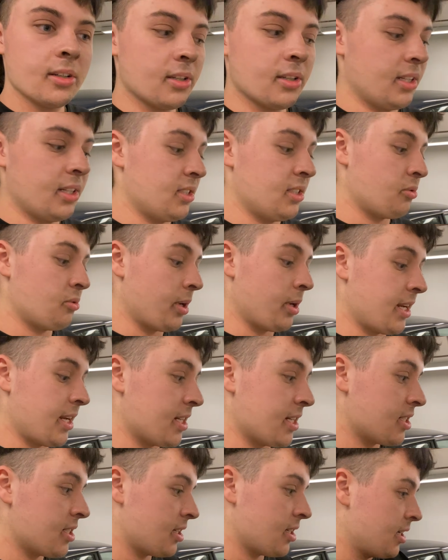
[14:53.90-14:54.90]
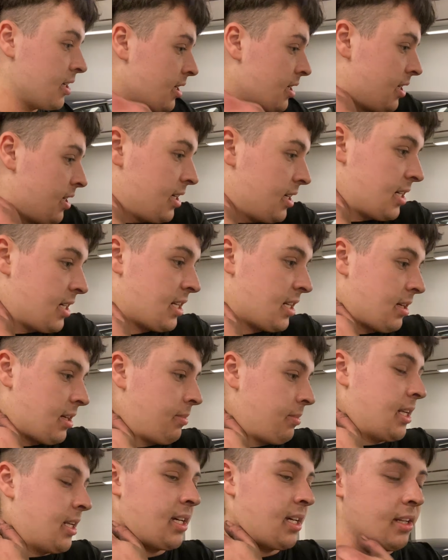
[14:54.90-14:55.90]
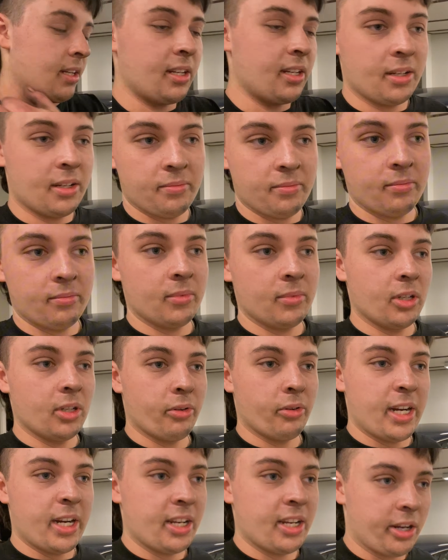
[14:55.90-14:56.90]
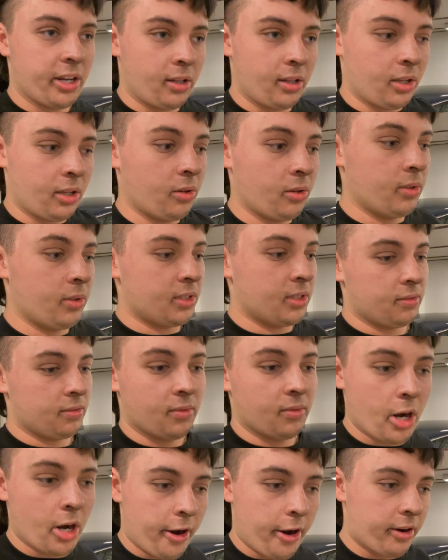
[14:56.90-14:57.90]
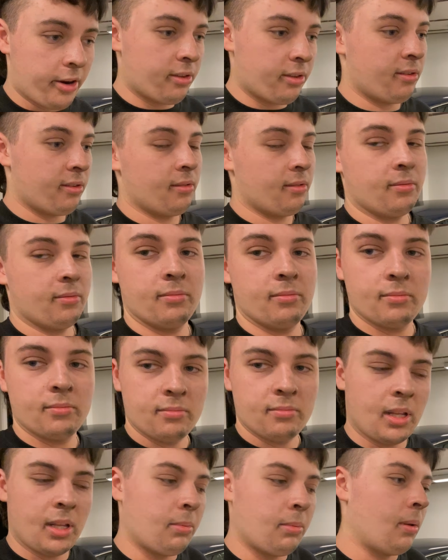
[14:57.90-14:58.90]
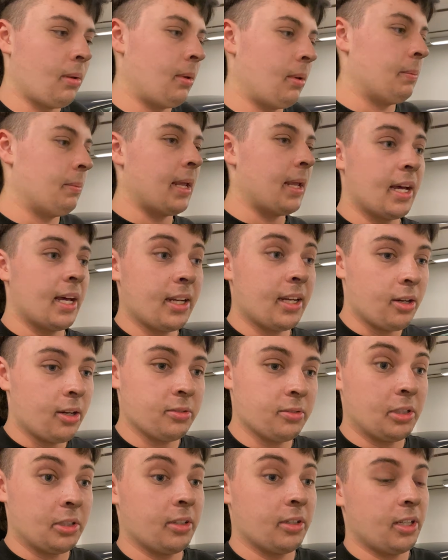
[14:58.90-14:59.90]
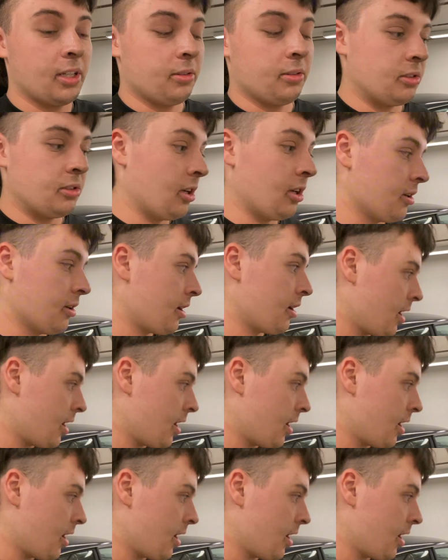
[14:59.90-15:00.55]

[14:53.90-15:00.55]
in Swedish. And I mean, like green yellow is earth, blah blah blah blah. It goes on and goes on.